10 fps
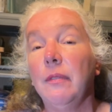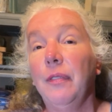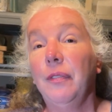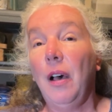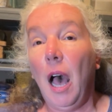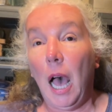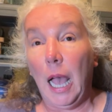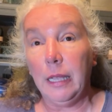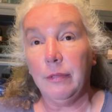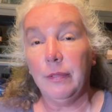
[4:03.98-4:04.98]

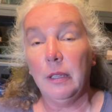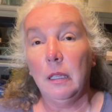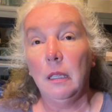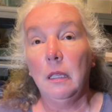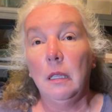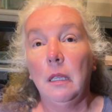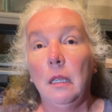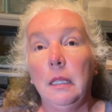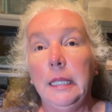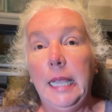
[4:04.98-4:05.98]
5
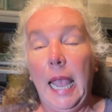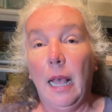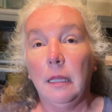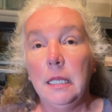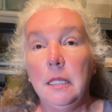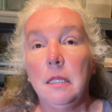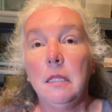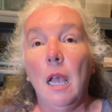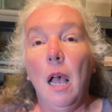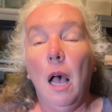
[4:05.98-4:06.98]

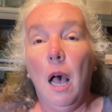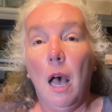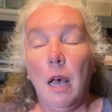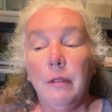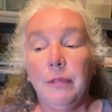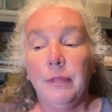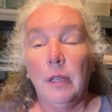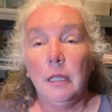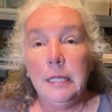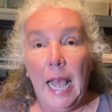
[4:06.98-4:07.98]
gallons of
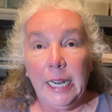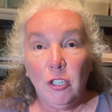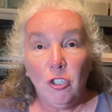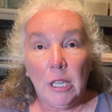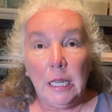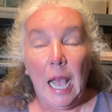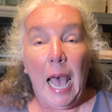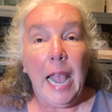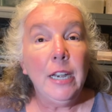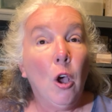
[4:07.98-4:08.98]
nitrogen.
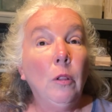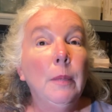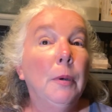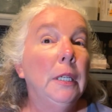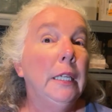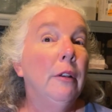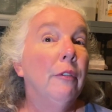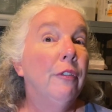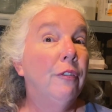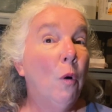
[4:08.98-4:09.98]
I'd only put in
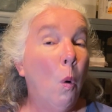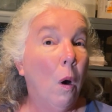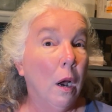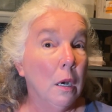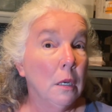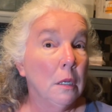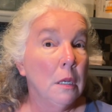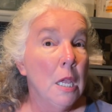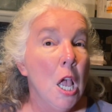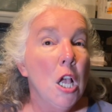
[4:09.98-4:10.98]
4.
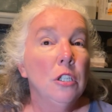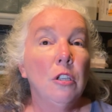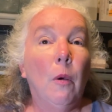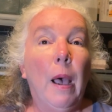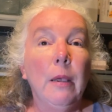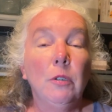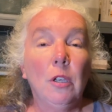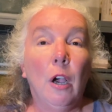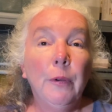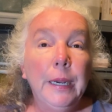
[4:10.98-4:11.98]
So I was
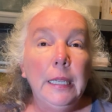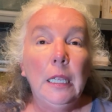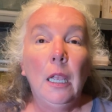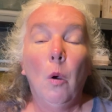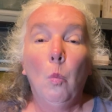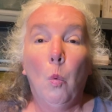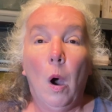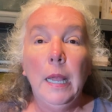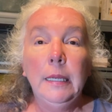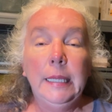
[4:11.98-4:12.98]
already
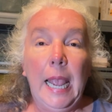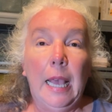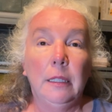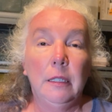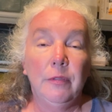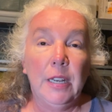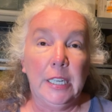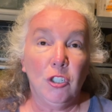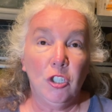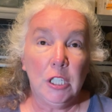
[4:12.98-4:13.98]
1 gallon of
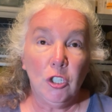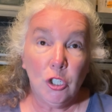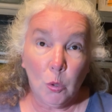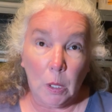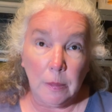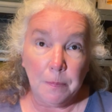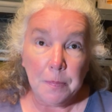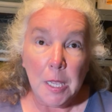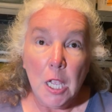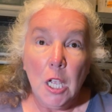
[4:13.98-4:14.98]
nitrogen short.
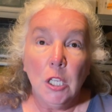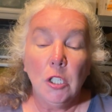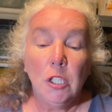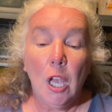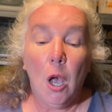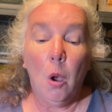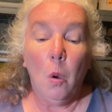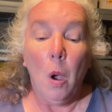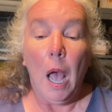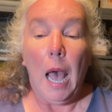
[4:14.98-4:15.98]

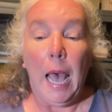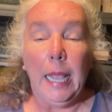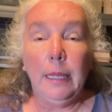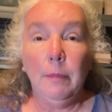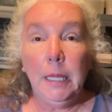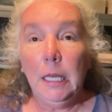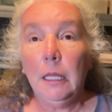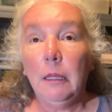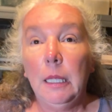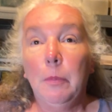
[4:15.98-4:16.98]
So I
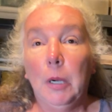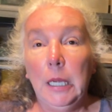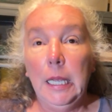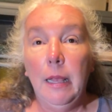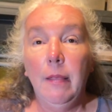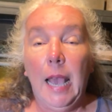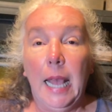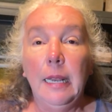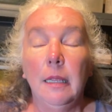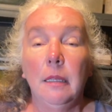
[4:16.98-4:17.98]
immediately put in
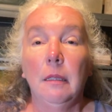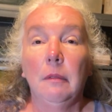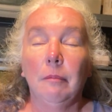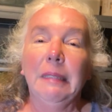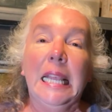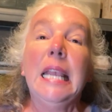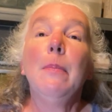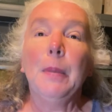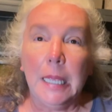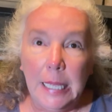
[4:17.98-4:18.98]
that
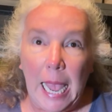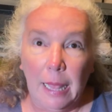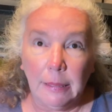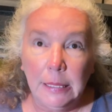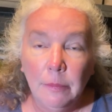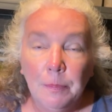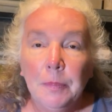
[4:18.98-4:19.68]
heaping gallon